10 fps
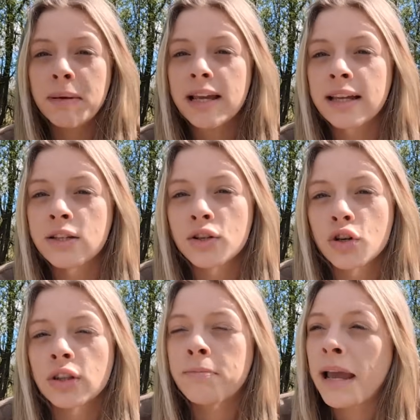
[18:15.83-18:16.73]
speaking to
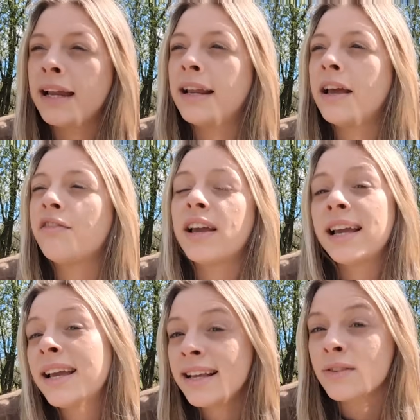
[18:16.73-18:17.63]
John the bailiff,
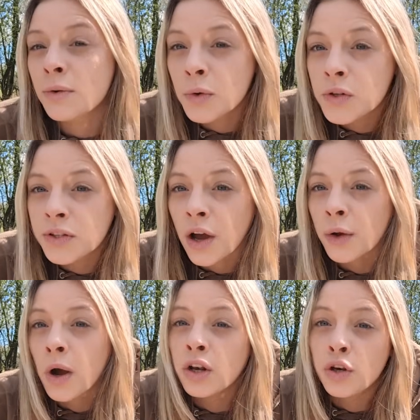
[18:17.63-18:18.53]
it is
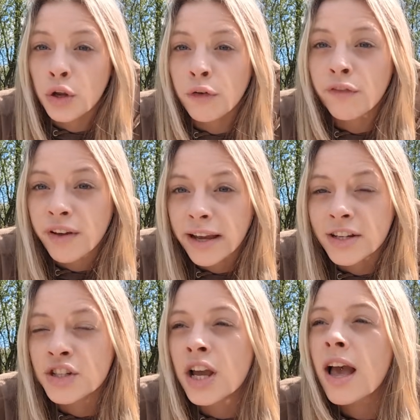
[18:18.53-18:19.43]
also a new
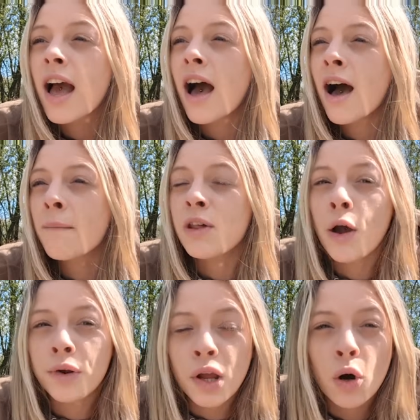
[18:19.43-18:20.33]
fish.
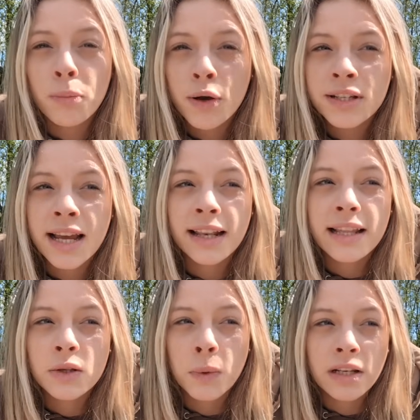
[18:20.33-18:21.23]
Only got put in
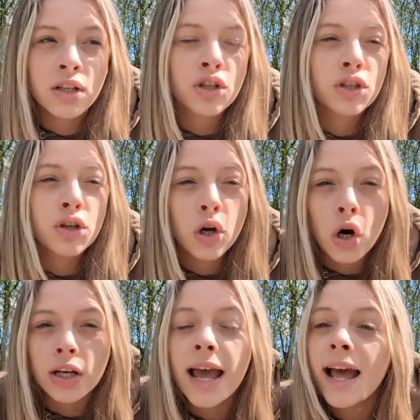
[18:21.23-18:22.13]
this winter just
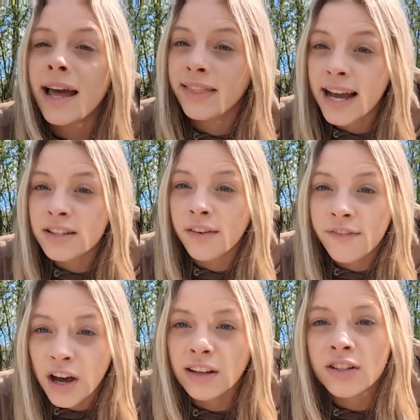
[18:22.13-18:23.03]
gone, and that's the
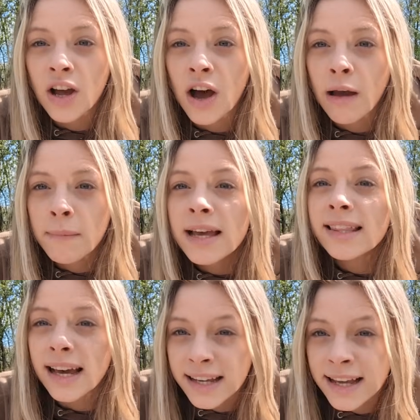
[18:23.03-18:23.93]
first time
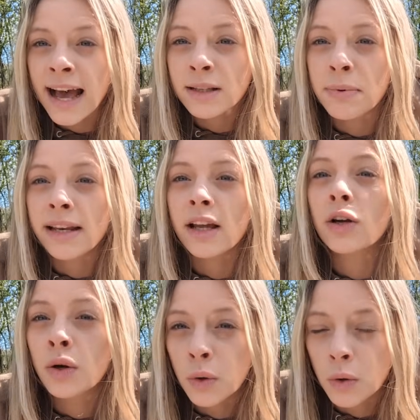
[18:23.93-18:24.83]
that it has been
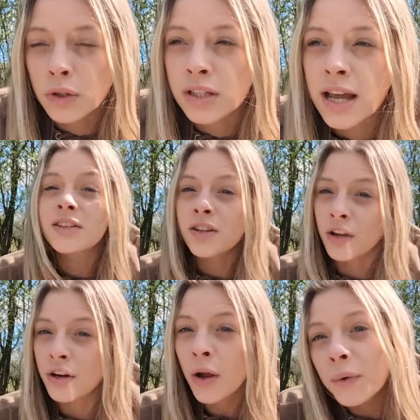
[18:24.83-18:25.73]
caught. So
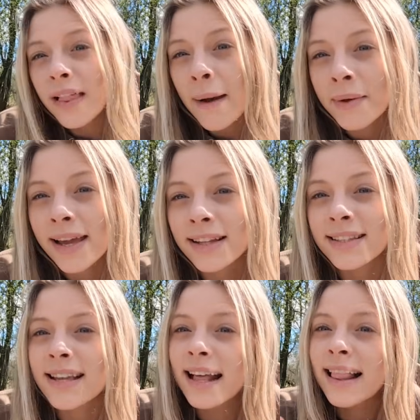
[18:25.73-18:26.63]
you know what that
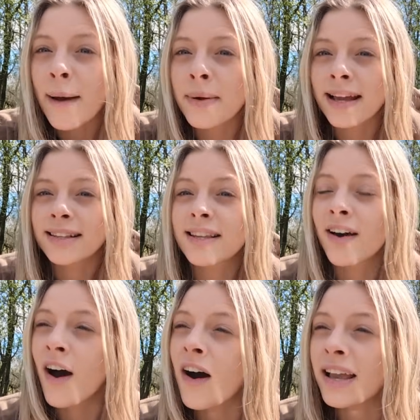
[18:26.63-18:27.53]
means? That means that
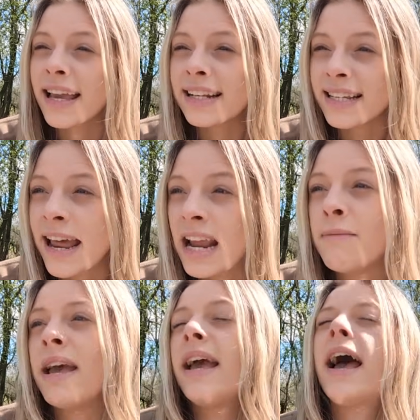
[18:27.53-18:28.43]
I get to name
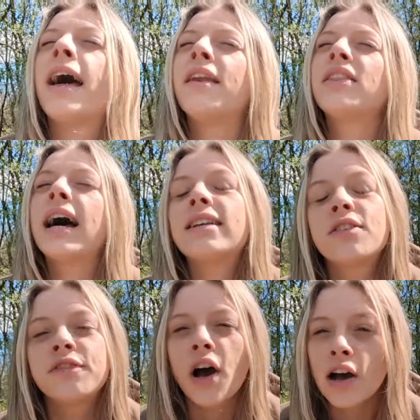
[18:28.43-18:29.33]
it, and that is the
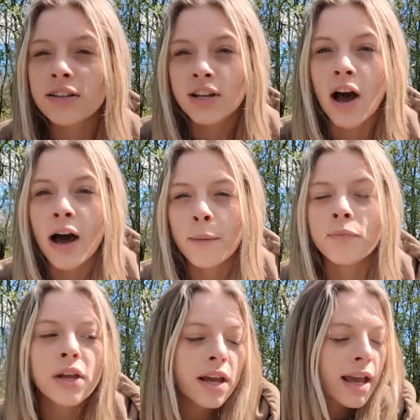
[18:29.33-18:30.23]
first time
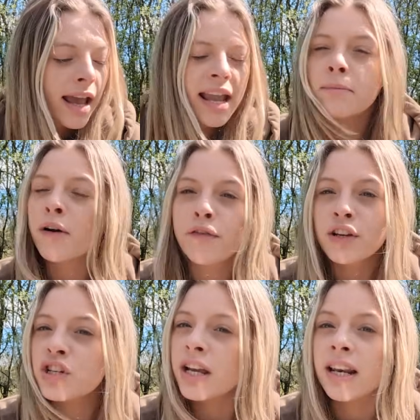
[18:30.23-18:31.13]
in my
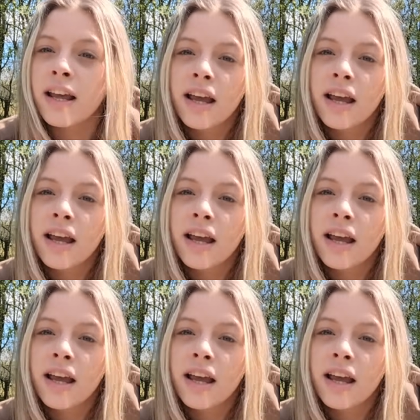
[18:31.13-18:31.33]
fishing